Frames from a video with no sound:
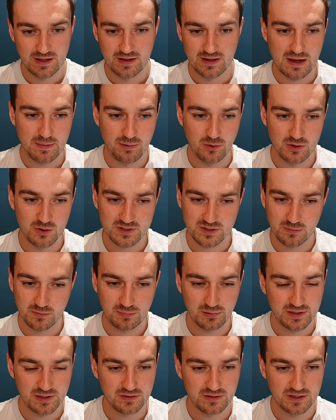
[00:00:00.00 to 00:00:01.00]
My opponent's
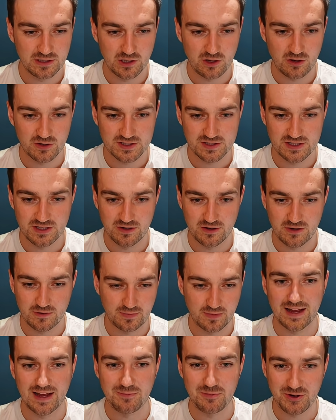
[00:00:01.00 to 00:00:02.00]
completely lost here,
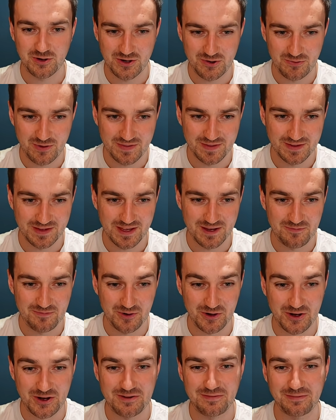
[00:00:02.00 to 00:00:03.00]
and we're going to win the game.
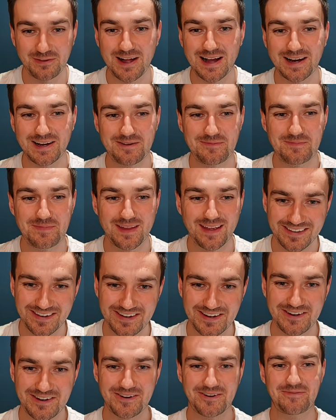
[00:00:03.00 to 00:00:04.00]
We're going to flag him. There
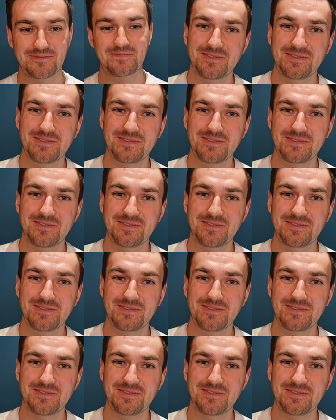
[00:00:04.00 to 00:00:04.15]
you go.